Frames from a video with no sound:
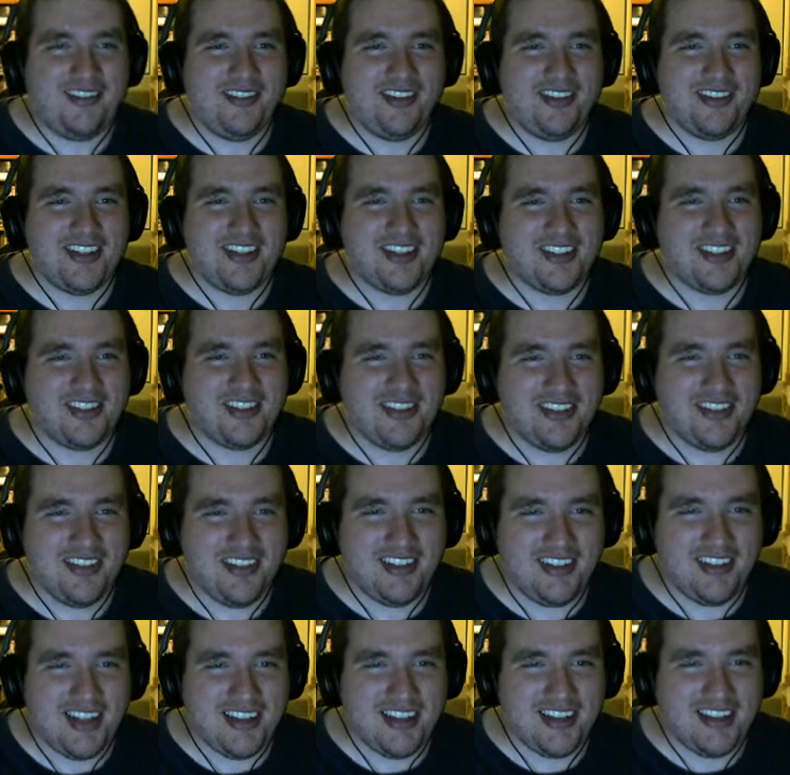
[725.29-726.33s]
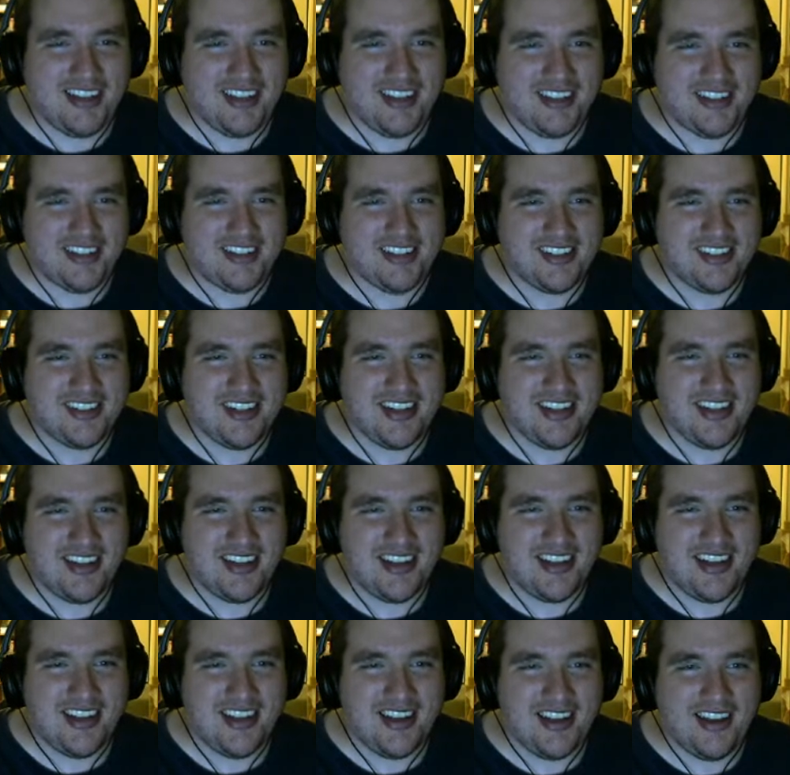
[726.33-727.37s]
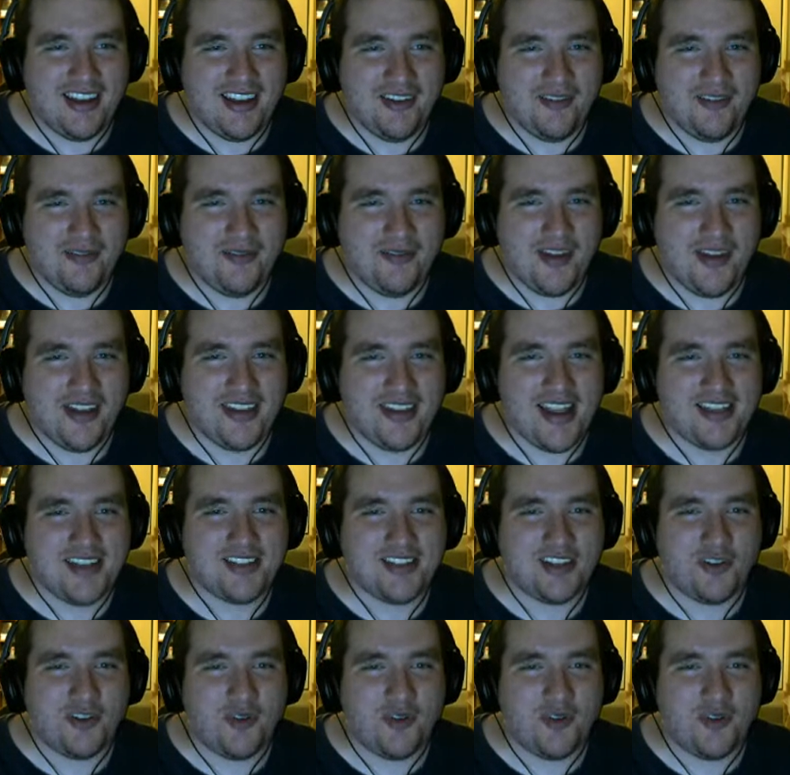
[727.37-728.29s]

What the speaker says: We're just gonna let this fantastic